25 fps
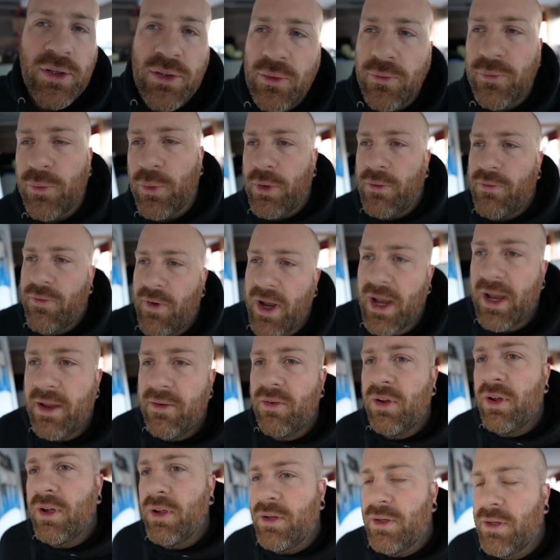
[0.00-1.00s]

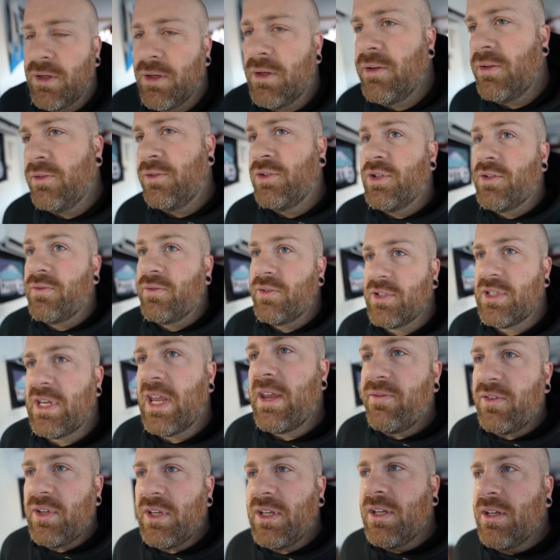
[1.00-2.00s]
245, just for
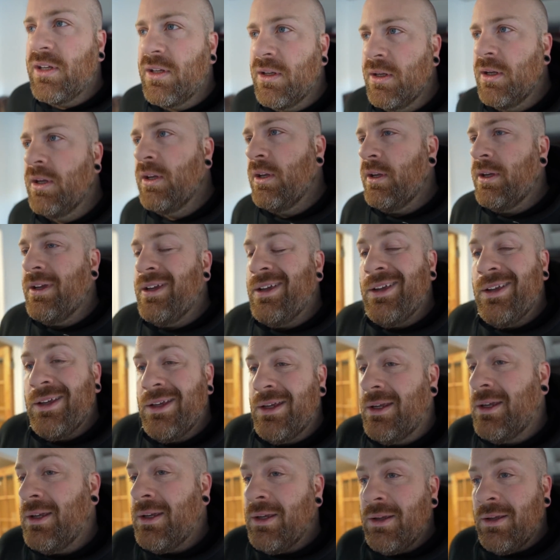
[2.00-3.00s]
safety.
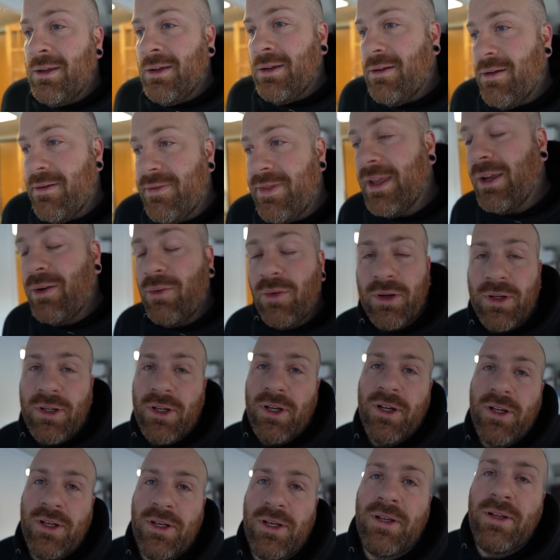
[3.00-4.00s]
I think we're
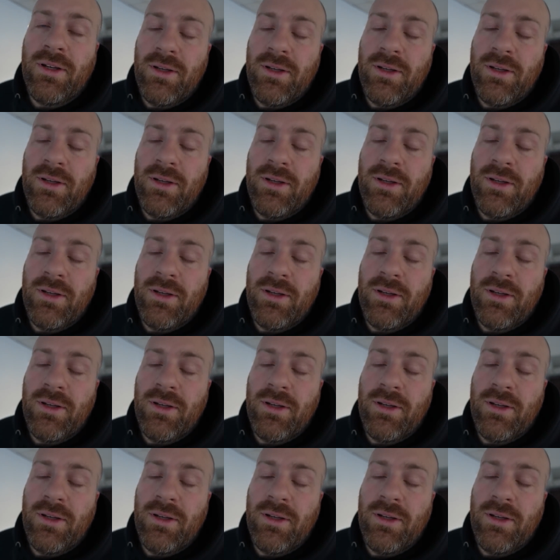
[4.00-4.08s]
good.